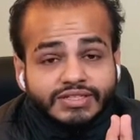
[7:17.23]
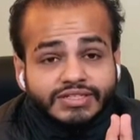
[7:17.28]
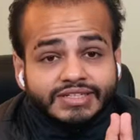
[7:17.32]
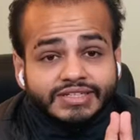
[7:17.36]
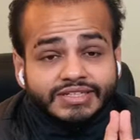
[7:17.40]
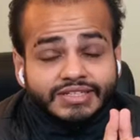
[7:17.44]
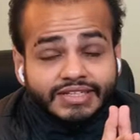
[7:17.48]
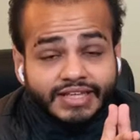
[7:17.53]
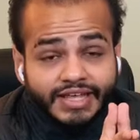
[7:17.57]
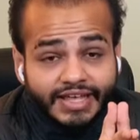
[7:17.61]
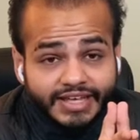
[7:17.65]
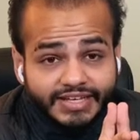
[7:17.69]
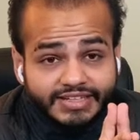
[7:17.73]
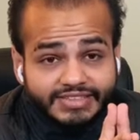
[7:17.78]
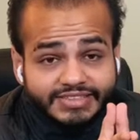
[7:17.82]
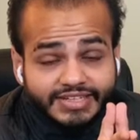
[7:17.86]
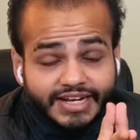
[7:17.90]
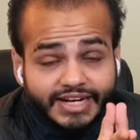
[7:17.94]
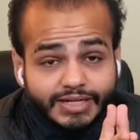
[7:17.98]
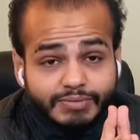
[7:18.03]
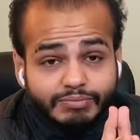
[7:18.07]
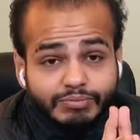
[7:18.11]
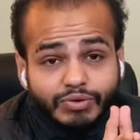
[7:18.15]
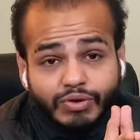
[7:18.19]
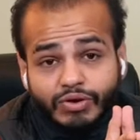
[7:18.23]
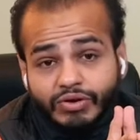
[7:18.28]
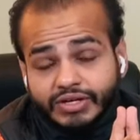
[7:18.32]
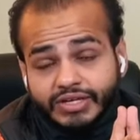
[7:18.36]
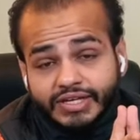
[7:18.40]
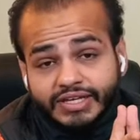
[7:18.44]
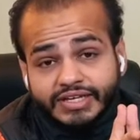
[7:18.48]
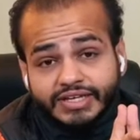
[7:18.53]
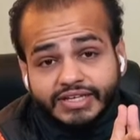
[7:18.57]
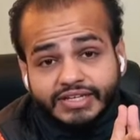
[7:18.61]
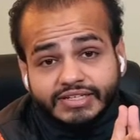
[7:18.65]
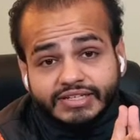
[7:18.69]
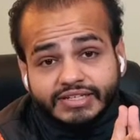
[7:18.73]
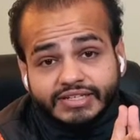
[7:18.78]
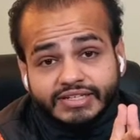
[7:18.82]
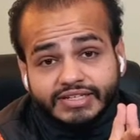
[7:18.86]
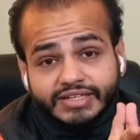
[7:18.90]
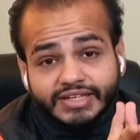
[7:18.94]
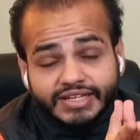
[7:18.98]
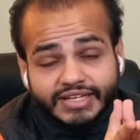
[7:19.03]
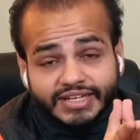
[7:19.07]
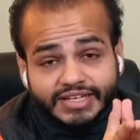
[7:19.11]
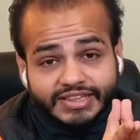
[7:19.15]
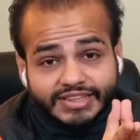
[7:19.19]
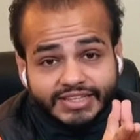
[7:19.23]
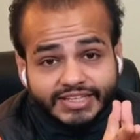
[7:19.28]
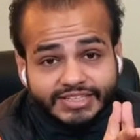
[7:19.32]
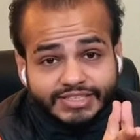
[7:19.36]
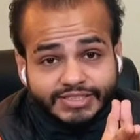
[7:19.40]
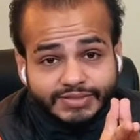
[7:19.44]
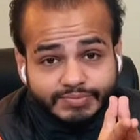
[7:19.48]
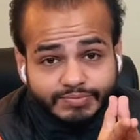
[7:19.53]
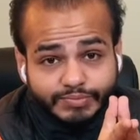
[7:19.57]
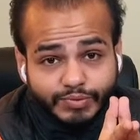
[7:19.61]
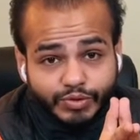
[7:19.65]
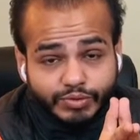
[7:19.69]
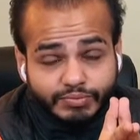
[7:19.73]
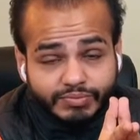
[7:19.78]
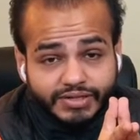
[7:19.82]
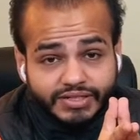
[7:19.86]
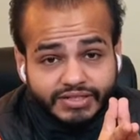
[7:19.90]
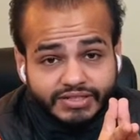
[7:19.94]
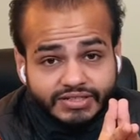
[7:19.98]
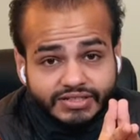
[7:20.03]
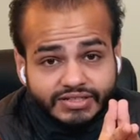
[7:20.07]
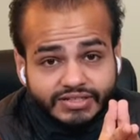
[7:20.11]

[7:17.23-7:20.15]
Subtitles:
Things that are blocking it in this moment